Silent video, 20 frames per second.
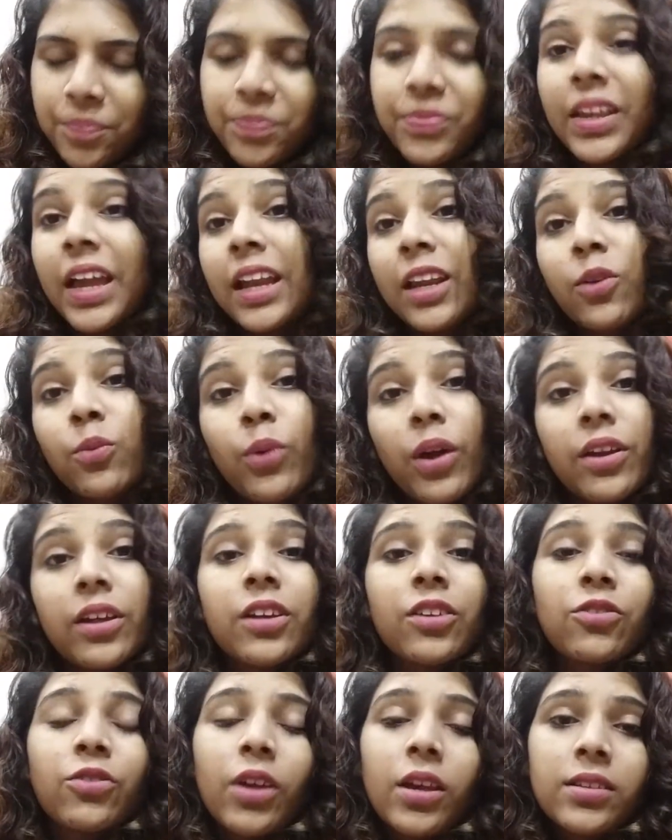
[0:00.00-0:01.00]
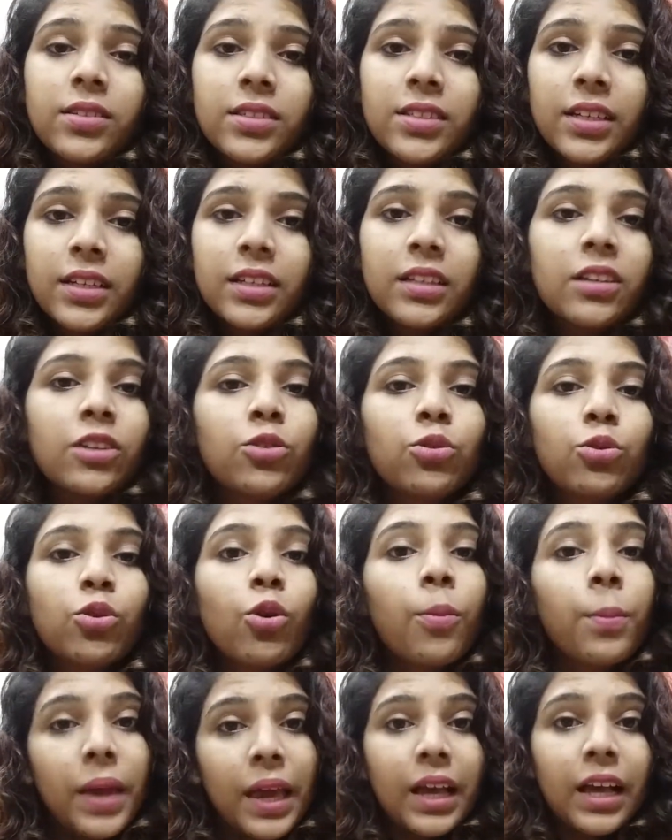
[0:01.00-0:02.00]
getting very interested
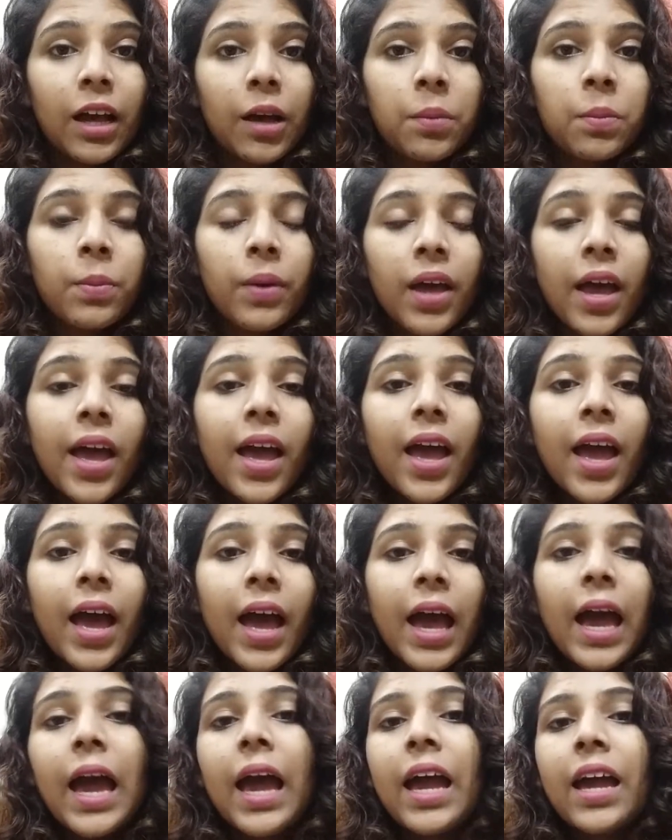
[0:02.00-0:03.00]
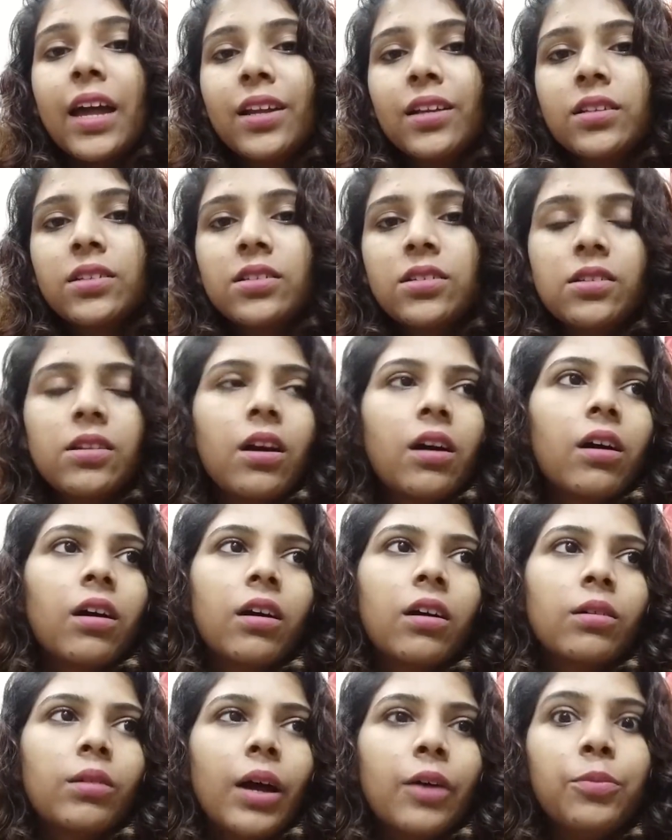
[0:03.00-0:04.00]
in makeup, and
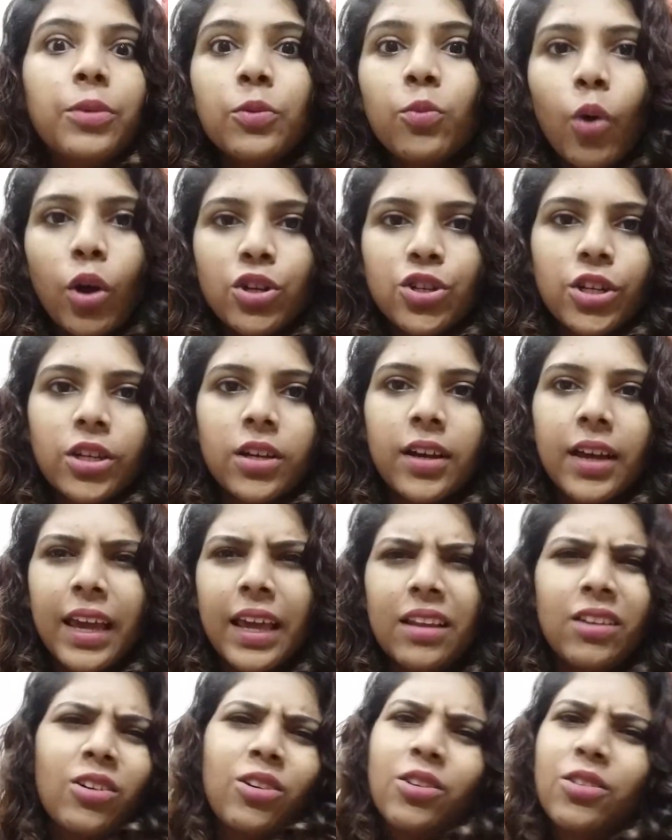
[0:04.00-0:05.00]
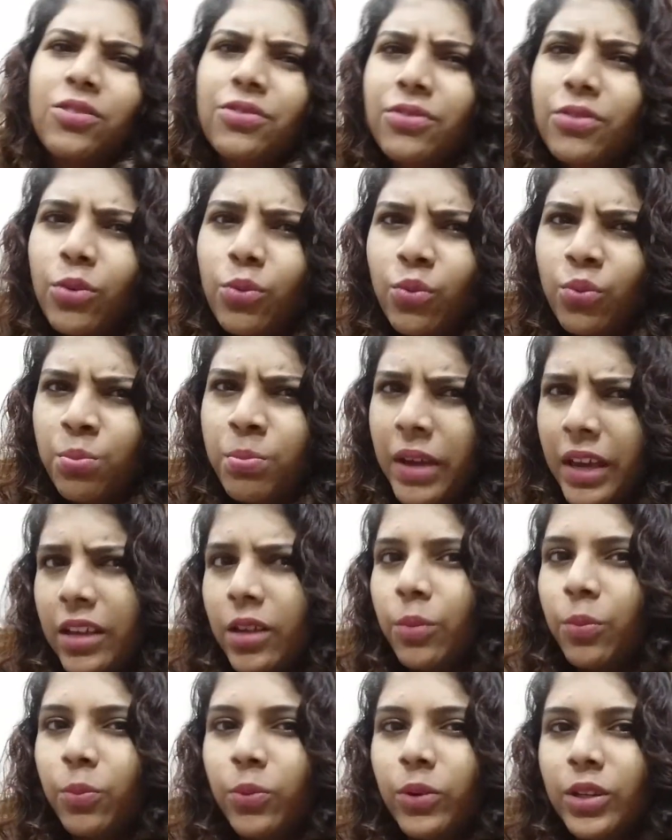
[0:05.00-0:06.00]
I've been watching a hell lot of
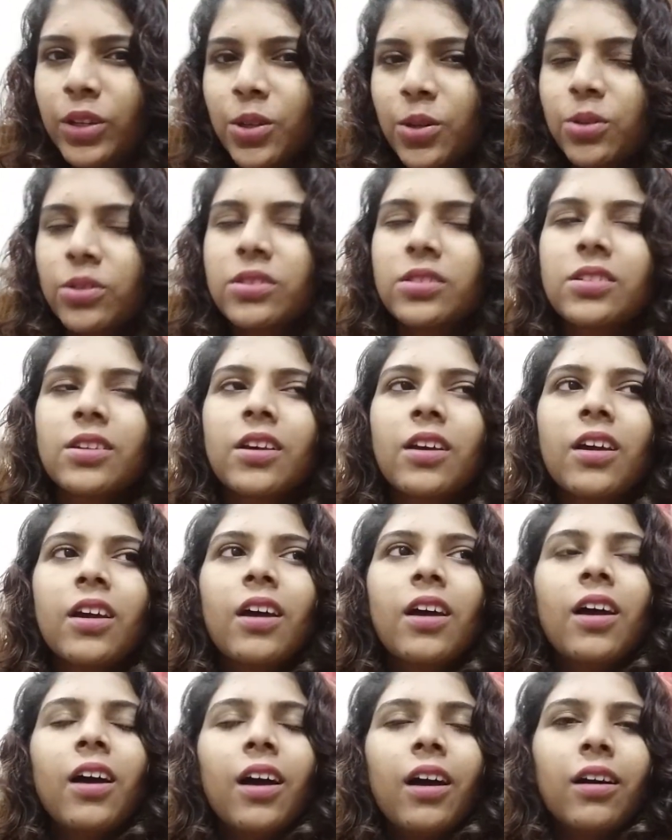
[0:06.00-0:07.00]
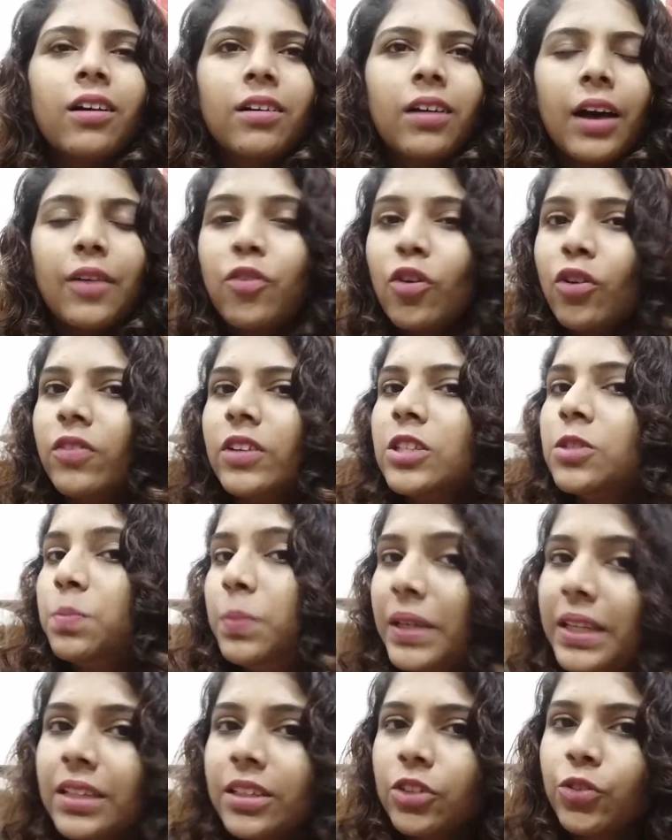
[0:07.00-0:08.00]
makeup videos. I've always
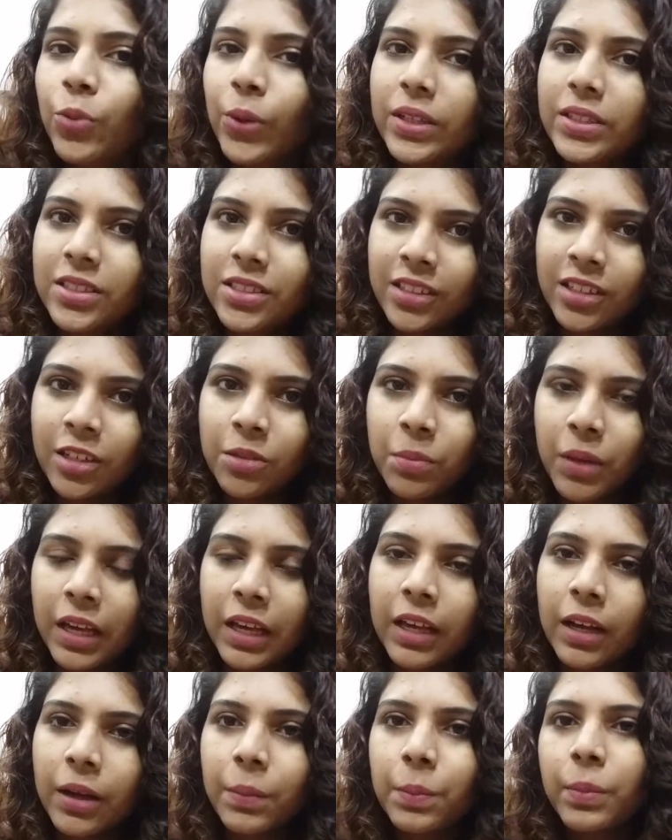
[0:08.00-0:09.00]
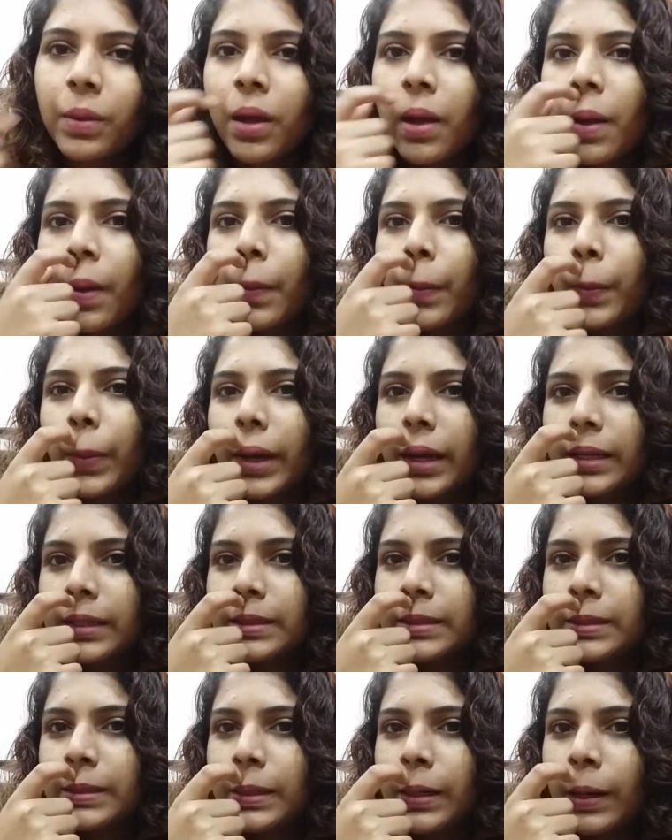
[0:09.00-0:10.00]
been interested in makeup,
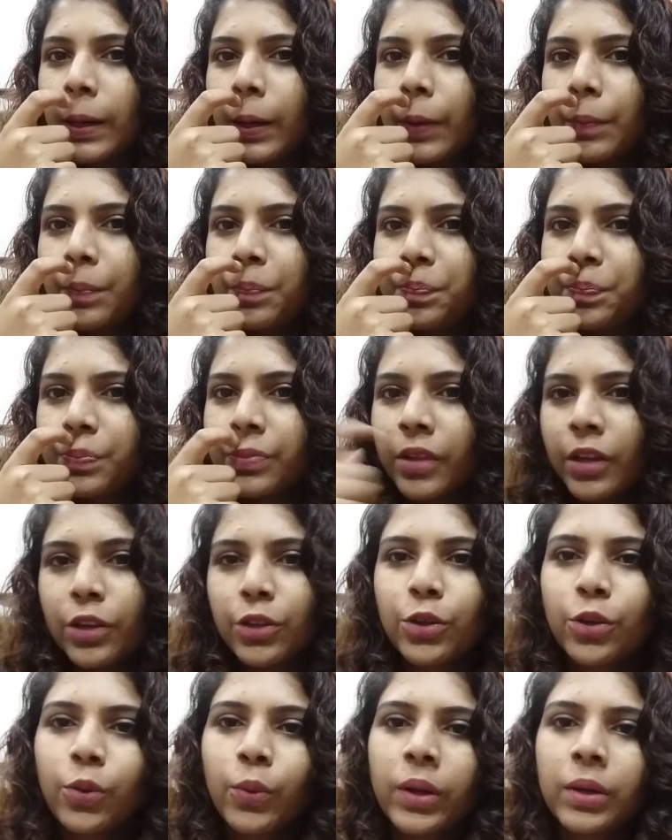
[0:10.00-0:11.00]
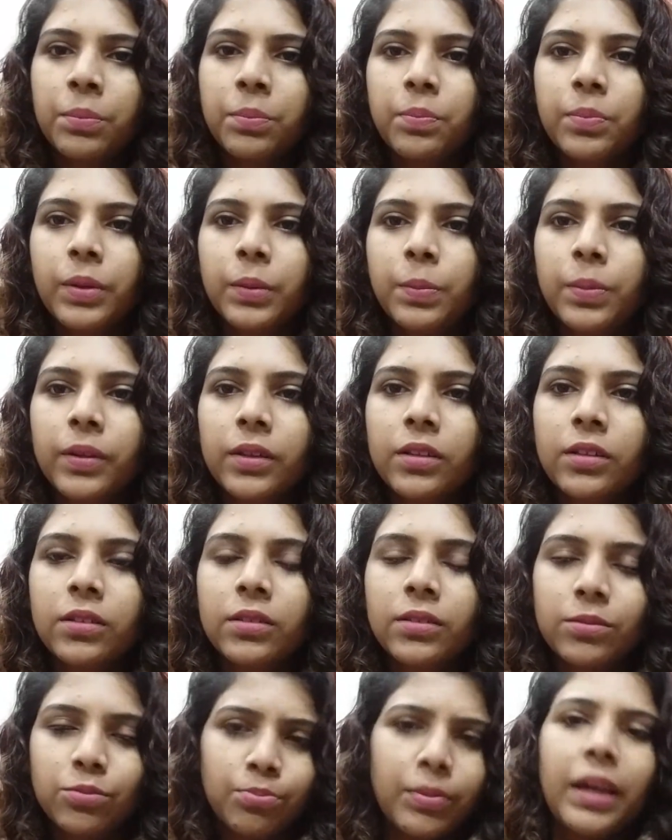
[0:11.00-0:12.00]
but when
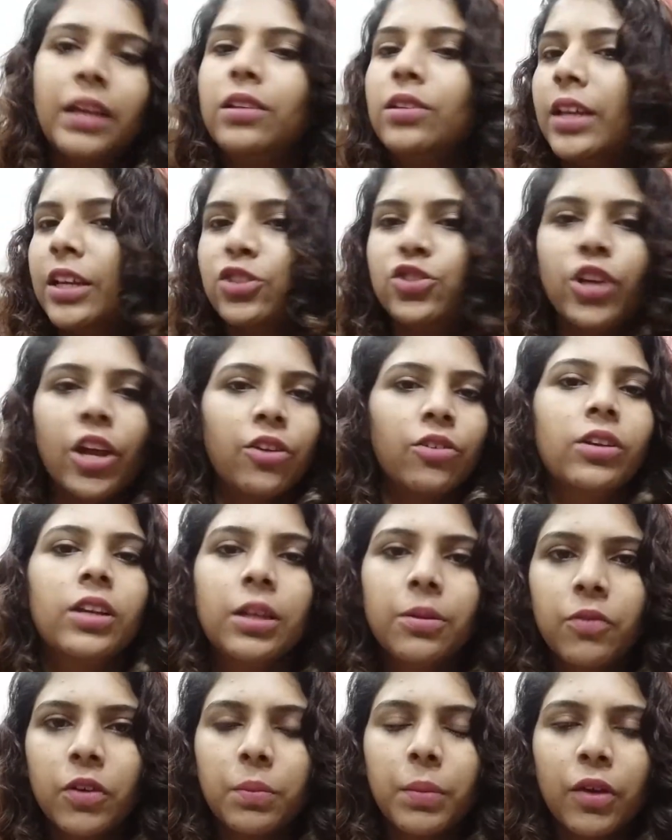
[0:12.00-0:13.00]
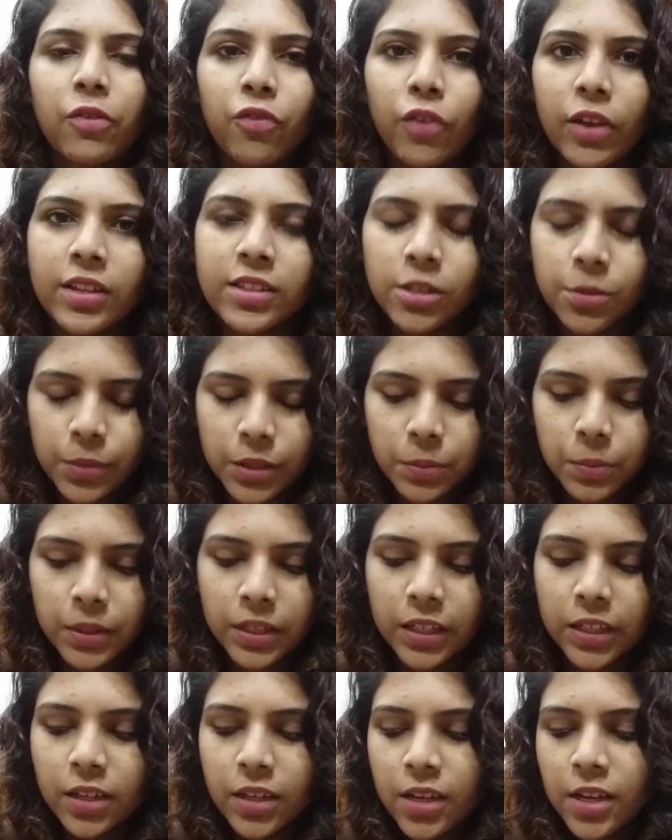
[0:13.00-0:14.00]
people might, like, generally when my friends meet
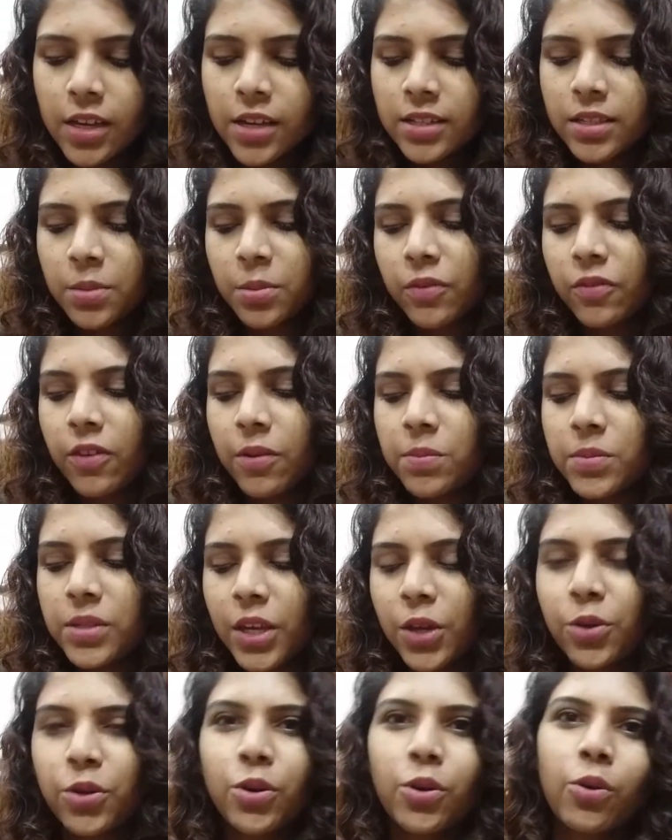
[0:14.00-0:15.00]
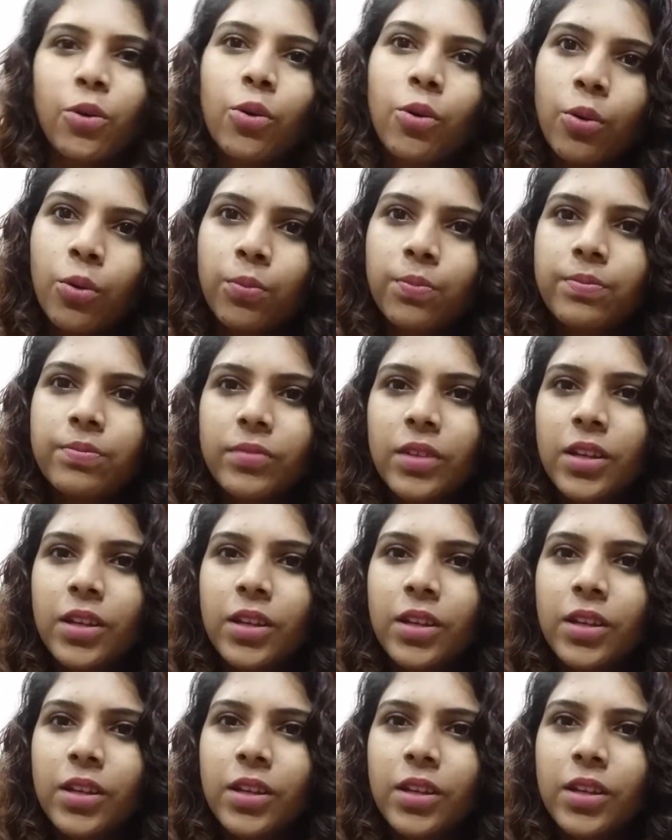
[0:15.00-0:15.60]
me, some of them say, oh,